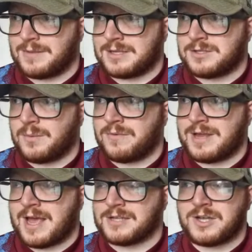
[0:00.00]
Let's not worry
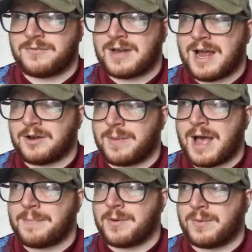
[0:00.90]
yet. Sheffield United will be
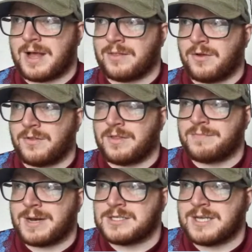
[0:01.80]
happy with that, though. They've
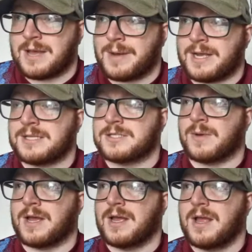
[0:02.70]
managed to get back into
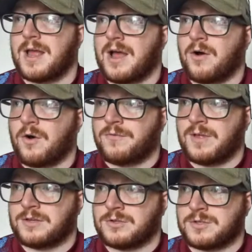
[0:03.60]
it.
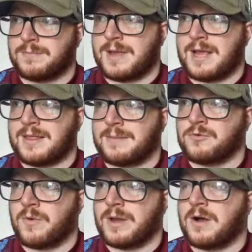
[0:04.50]
Hopefully, it doesn't make them
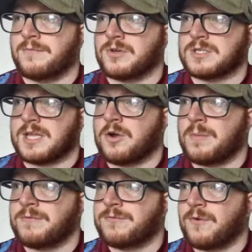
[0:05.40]
grow in confidence. They're
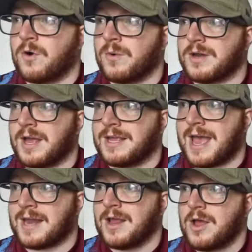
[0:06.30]
coming forward
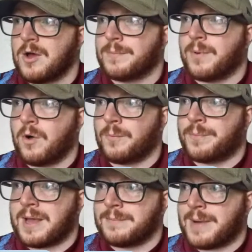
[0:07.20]
again. Ball
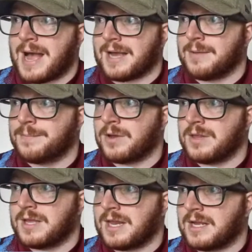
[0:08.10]
ping back. Can
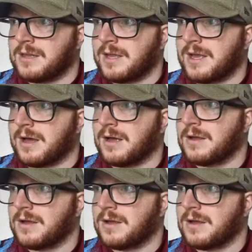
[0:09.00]
Burnley get it clear?